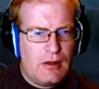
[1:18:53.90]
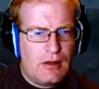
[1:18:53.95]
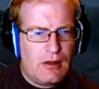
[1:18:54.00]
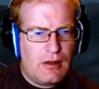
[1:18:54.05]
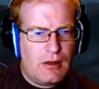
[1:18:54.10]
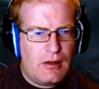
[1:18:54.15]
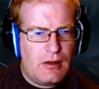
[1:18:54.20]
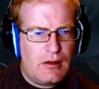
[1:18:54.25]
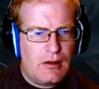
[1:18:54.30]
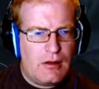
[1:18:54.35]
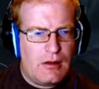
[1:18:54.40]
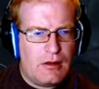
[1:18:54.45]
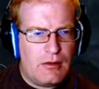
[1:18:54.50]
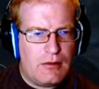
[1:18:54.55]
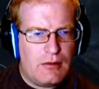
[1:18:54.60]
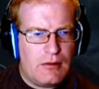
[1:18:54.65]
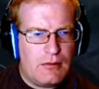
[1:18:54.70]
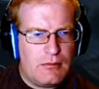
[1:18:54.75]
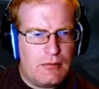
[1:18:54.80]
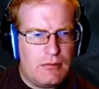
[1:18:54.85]

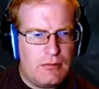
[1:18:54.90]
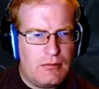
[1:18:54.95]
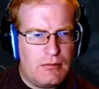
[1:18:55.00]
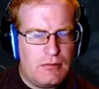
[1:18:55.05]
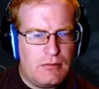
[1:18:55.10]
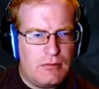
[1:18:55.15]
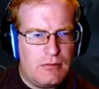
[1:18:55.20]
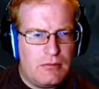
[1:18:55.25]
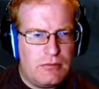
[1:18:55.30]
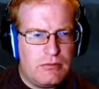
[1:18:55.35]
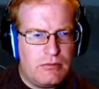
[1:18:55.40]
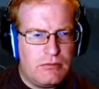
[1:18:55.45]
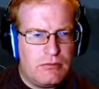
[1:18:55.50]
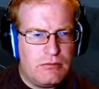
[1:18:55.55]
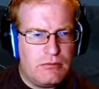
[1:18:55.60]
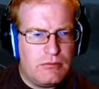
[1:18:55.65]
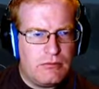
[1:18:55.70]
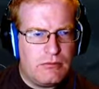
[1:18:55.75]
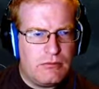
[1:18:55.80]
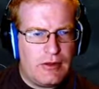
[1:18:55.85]
Um,
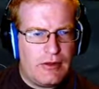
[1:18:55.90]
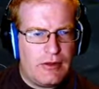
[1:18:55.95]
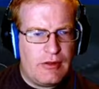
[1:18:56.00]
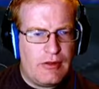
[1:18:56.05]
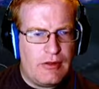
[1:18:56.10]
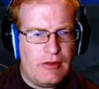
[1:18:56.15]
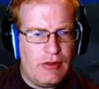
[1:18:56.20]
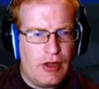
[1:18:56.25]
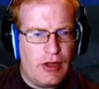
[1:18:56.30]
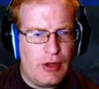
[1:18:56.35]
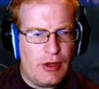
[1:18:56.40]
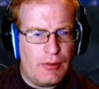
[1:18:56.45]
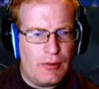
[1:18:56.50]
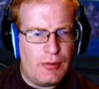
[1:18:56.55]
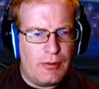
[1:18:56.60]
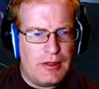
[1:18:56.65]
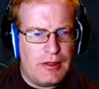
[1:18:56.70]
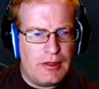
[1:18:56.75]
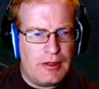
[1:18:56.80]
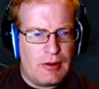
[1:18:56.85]
no,
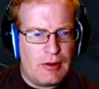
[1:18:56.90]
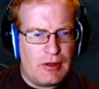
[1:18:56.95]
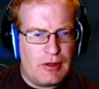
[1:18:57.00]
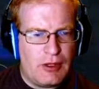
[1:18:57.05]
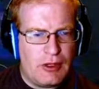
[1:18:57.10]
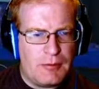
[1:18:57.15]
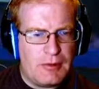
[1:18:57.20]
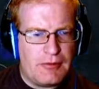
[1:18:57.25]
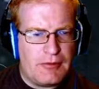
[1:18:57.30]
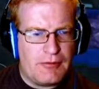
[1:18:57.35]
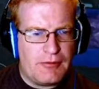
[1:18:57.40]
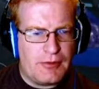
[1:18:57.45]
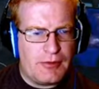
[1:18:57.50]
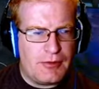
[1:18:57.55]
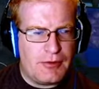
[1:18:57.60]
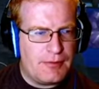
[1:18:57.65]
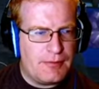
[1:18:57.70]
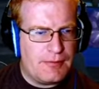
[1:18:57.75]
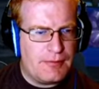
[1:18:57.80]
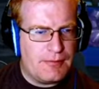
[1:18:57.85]
we need to go out a little bit
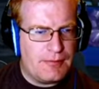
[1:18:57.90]
further.